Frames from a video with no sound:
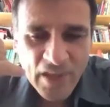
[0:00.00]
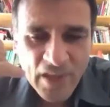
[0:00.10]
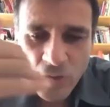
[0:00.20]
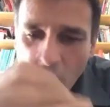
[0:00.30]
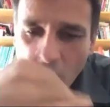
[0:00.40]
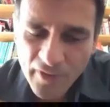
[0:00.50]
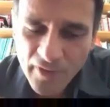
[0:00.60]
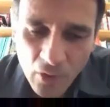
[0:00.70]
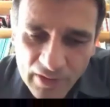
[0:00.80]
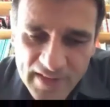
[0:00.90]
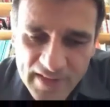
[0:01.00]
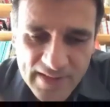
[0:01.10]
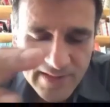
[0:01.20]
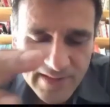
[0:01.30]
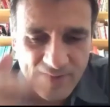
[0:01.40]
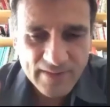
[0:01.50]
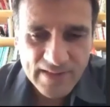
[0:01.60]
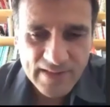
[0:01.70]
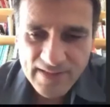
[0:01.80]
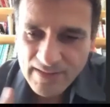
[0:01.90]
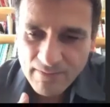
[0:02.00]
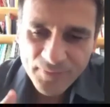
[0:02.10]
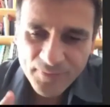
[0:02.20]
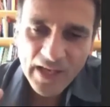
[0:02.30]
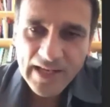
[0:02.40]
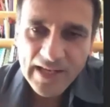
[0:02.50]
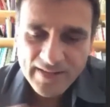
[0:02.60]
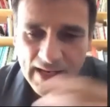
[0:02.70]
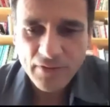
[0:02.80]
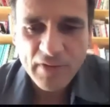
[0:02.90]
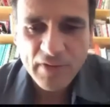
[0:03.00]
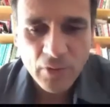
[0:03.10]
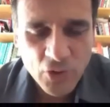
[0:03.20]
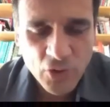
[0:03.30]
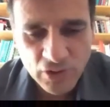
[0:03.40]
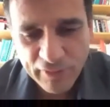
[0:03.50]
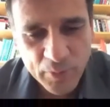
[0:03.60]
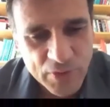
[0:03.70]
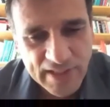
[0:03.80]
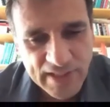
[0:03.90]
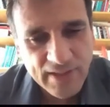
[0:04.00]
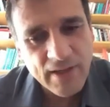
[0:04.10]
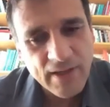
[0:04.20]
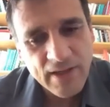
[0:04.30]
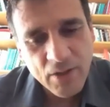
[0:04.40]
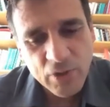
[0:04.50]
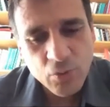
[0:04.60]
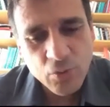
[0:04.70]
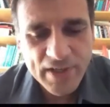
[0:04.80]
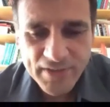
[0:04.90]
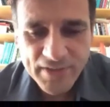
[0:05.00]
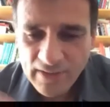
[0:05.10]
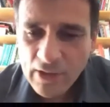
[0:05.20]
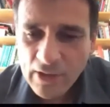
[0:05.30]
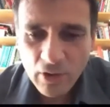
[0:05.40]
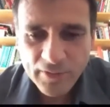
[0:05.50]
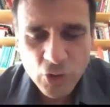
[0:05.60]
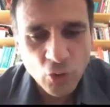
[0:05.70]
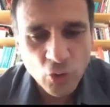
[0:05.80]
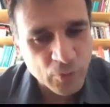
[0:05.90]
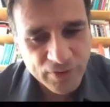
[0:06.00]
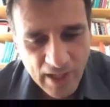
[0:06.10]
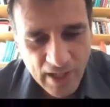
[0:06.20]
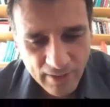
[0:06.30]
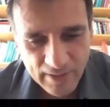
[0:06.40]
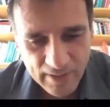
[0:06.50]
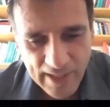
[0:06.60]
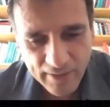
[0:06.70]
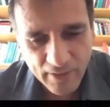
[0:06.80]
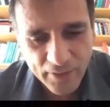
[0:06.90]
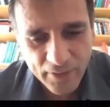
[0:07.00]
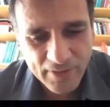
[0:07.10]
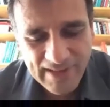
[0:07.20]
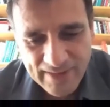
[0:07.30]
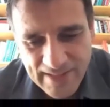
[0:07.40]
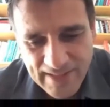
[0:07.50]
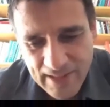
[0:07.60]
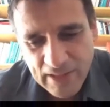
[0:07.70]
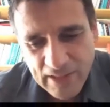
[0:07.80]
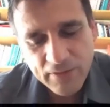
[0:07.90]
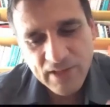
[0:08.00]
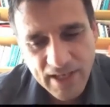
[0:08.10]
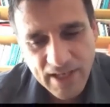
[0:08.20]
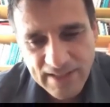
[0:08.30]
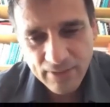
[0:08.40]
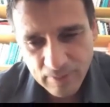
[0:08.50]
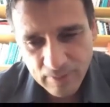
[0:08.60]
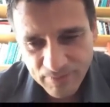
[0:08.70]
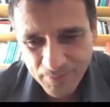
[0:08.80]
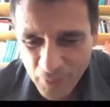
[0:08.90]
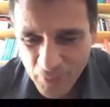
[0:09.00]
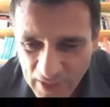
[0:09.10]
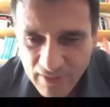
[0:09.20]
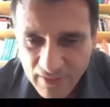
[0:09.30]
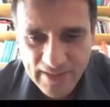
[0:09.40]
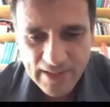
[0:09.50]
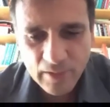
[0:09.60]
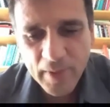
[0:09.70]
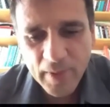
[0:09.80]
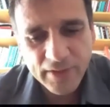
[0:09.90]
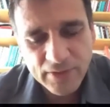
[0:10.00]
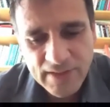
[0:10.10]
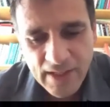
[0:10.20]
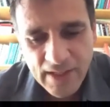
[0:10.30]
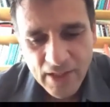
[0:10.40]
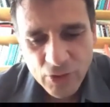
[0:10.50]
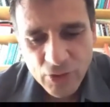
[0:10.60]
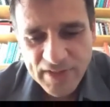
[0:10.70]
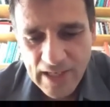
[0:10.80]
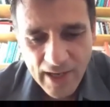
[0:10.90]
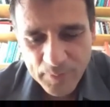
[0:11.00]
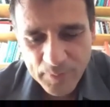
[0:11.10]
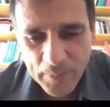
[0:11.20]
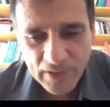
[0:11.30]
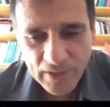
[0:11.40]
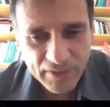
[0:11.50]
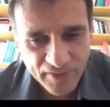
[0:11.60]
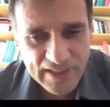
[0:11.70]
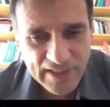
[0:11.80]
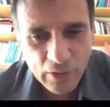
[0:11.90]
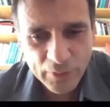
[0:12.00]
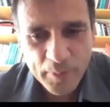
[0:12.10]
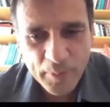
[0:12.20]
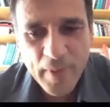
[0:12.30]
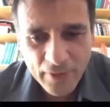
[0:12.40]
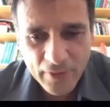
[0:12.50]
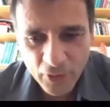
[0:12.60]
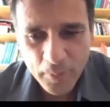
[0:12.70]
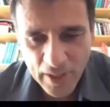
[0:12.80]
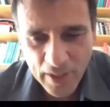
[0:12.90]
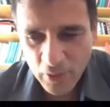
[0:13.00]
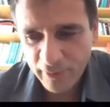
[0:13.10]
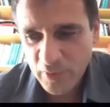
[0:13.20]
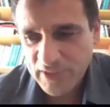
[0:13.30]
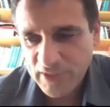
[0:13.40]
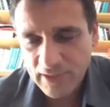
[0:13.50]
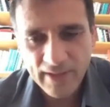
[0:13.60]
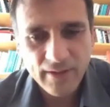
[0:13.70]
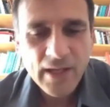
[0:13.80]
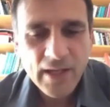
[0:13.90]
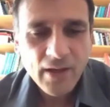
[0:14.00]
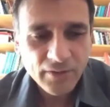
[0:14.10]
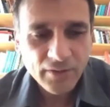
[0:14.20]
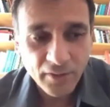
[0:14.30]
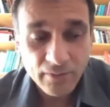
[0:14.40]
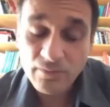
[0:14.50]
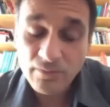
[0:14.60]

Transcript: you have all this, let's say, the evolution of the music, which was suddenly called the Sturm und Drang. Like, let's say, in the classical, pre-classical period, you still have people defending a lot the Baroque power of music, like the